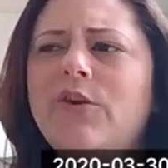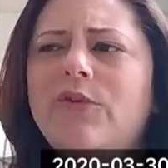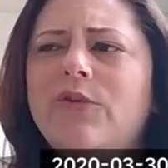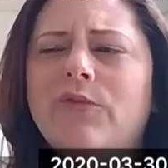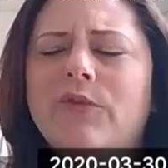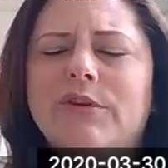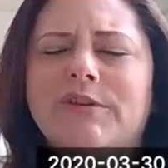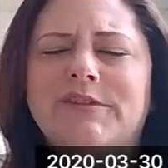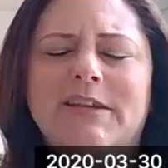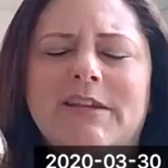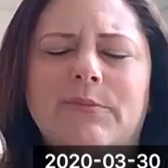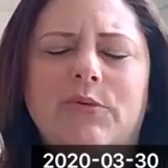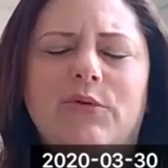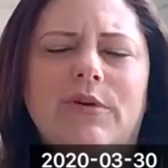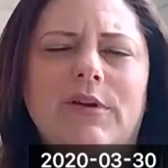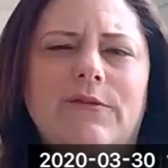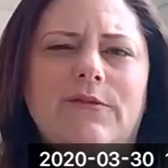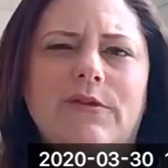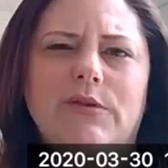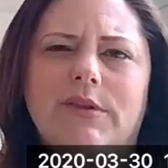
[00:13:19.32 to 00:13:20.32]
For example,
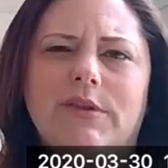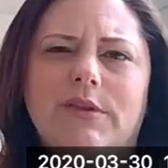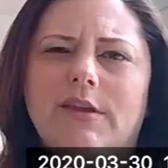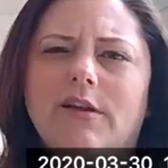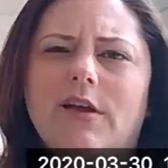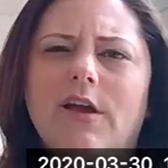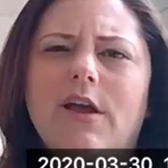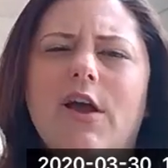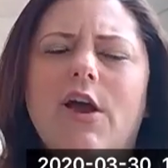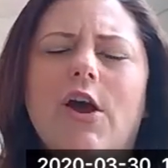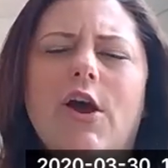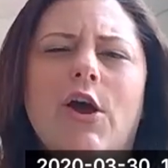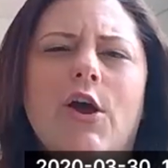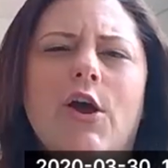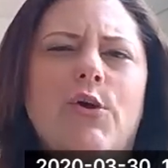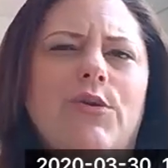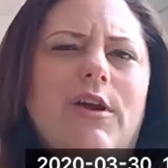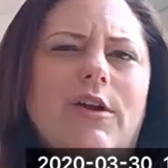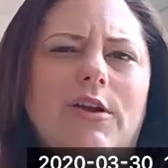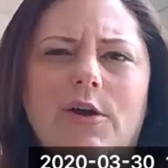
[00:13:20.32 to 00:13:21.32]
if you think,
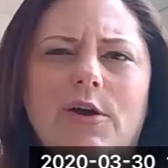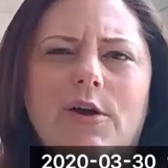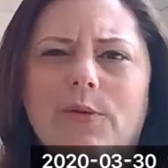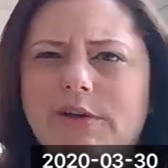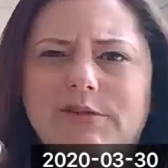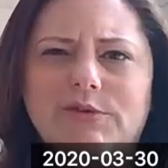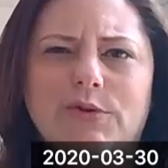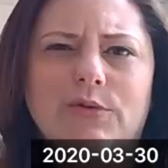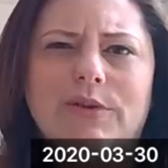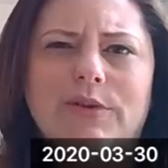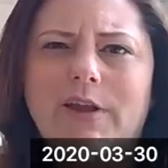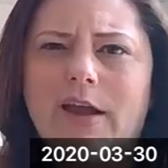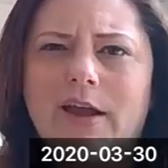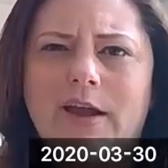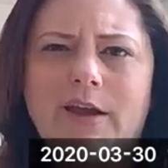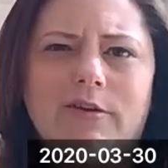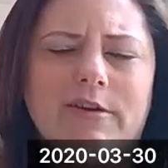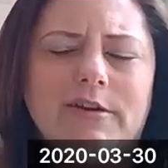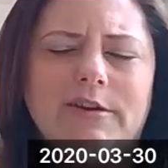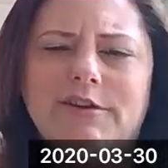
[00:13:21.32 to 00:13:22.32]
oh, that company's only
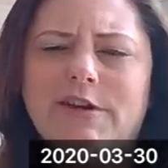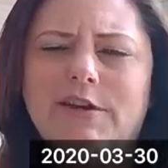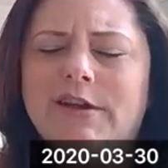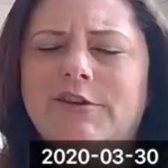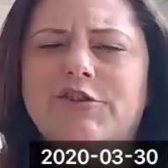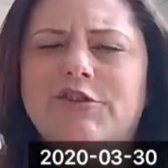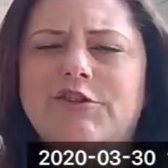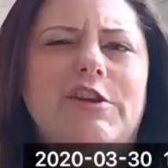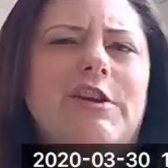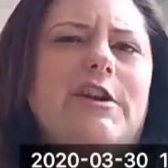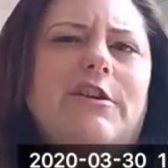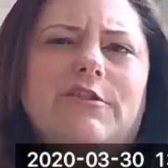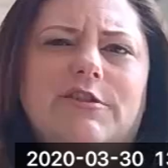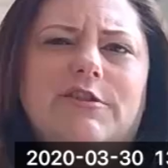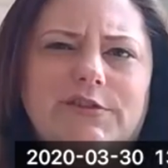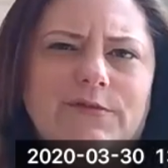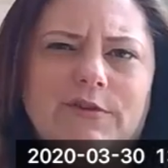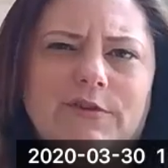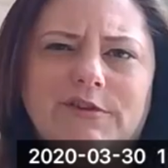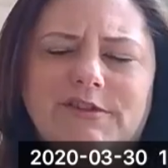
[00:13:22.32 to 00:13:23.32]
hiring engineers,
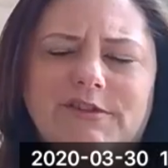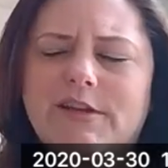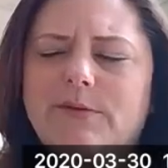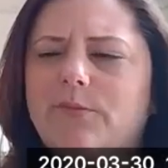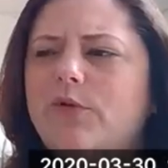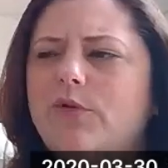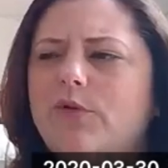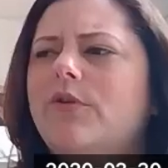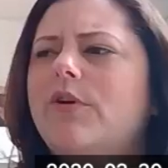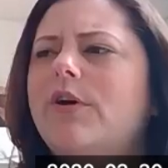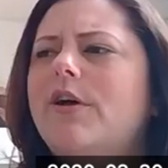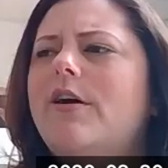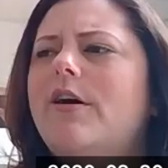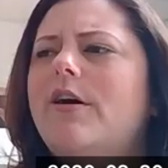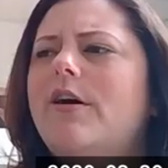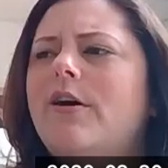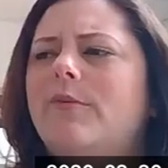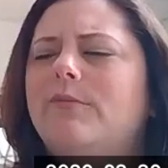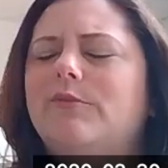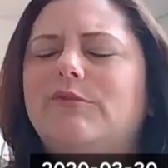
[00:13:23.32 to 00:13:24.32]
for example,
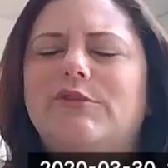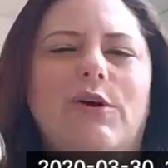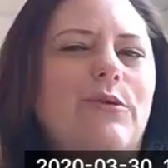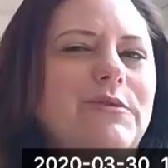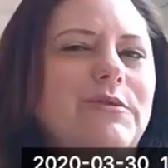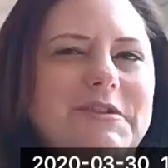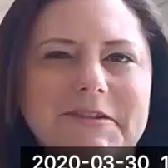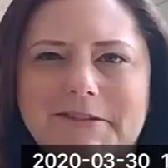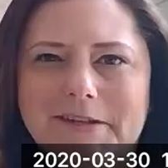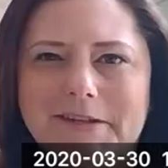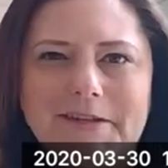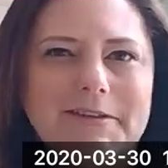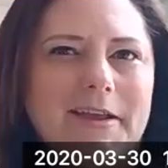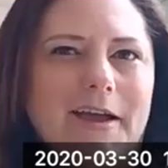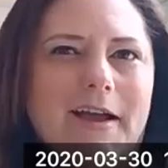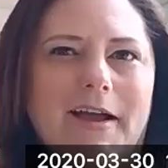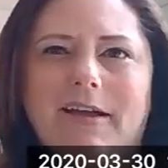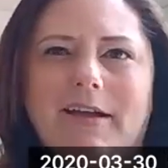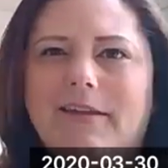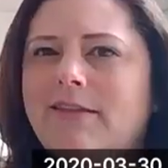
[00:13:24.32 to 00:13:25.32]
don't just think that.